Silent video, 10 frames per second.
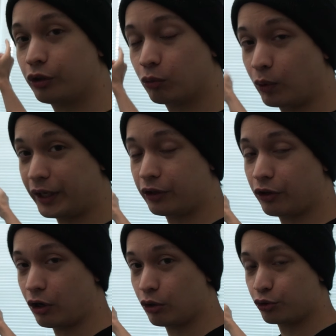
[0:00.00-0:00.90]
on the
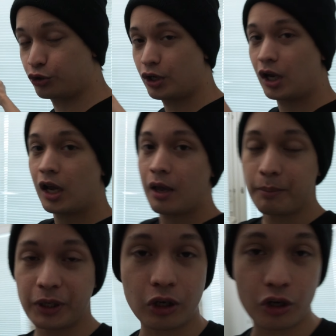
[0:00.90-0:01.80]
windows
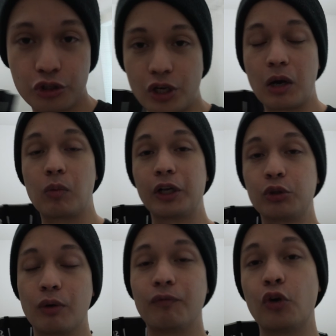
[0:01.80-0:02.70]
because I
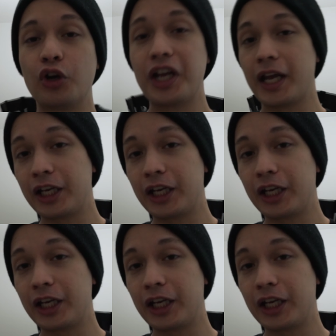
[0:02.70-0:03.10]
wanted to avoid